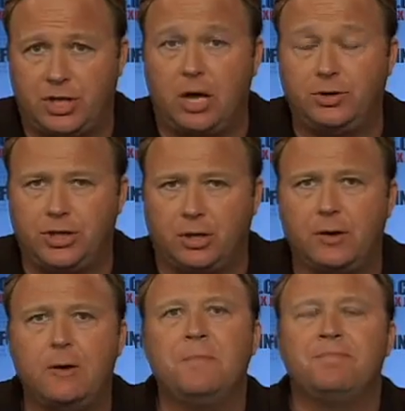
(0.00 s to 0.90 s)

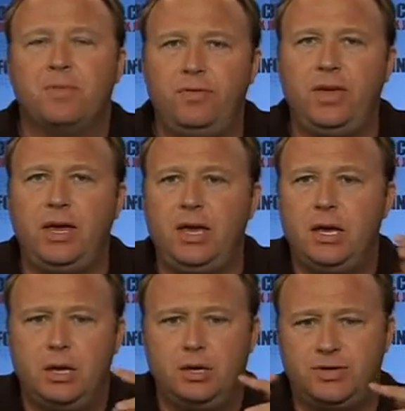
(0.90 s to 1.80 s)
disclosure.
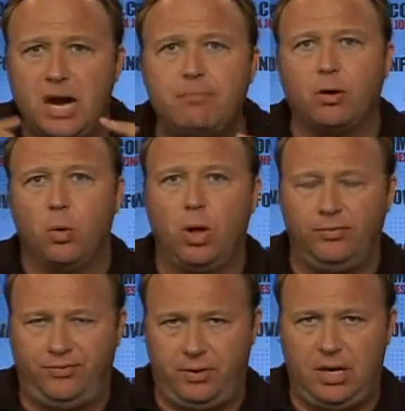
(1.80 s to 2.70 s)
The
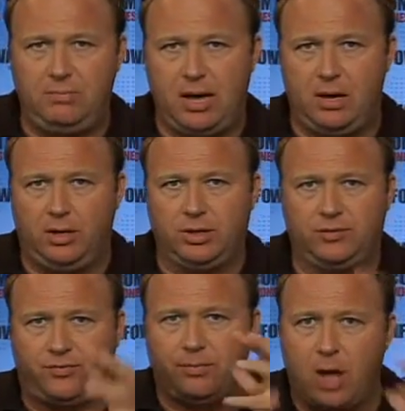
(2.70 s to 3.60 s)
Timberwolf
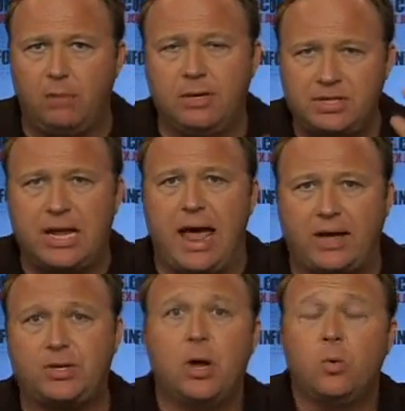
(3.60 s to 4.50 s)
emails from Goldman
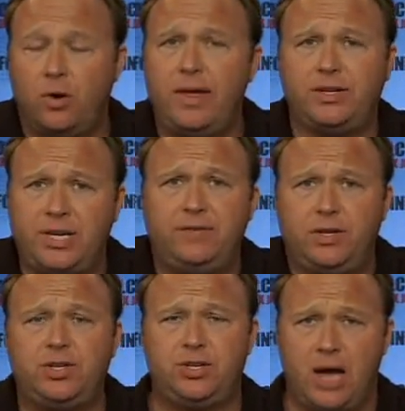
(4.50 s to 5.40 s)
Sachs where they
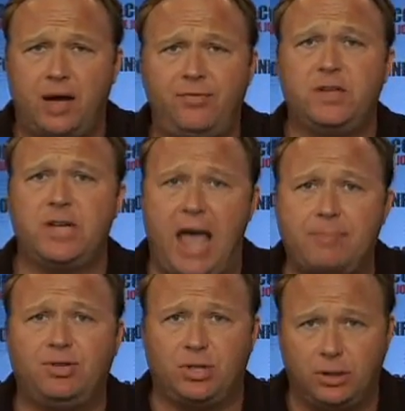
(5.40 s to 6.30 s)
said this stuff is
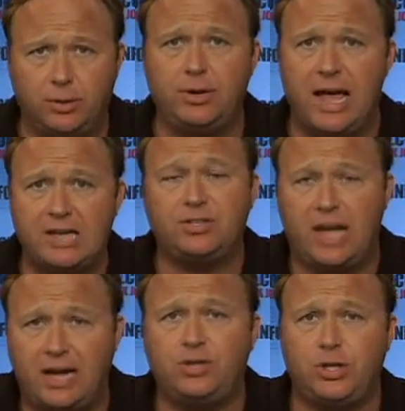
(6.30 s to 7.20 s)
absolute
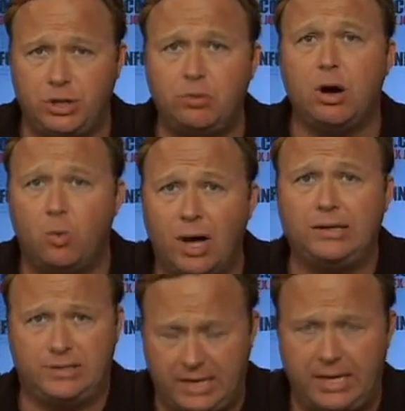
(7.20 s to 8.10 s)

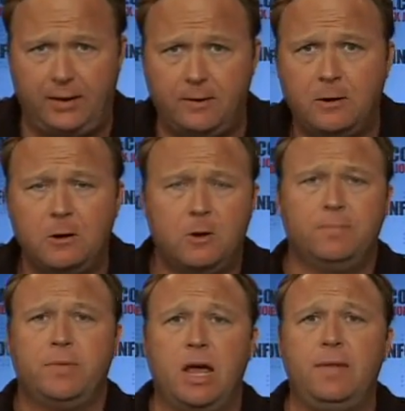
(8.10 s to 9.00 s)
SH-you-know-what-T.
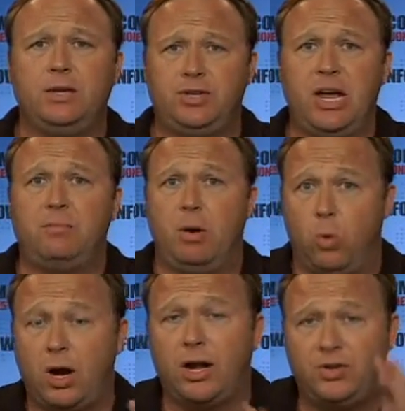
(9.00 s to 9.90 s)
And they
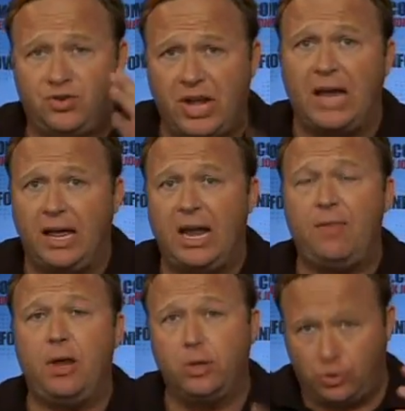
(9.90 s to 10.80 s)
said, but we're going to sell
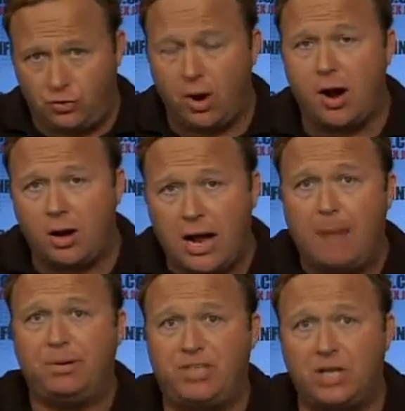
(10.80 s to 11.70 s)
it and then destroy
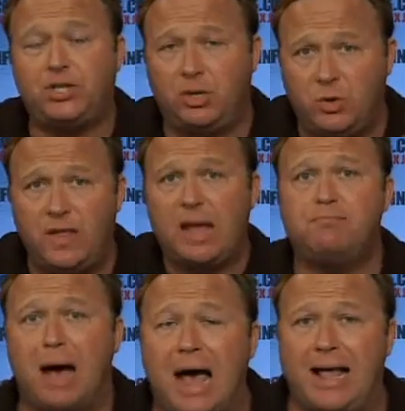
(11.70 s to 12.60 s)
our competition when
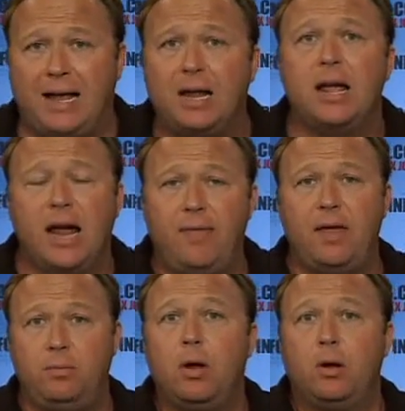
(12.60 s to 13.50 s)
they buy it,
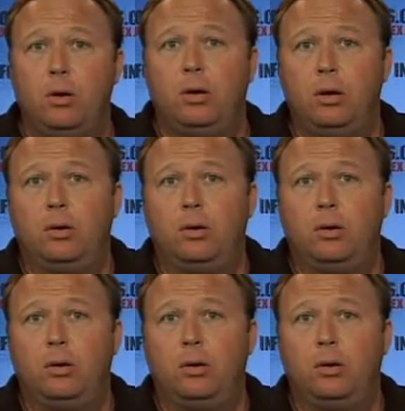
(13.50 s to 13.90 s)
and then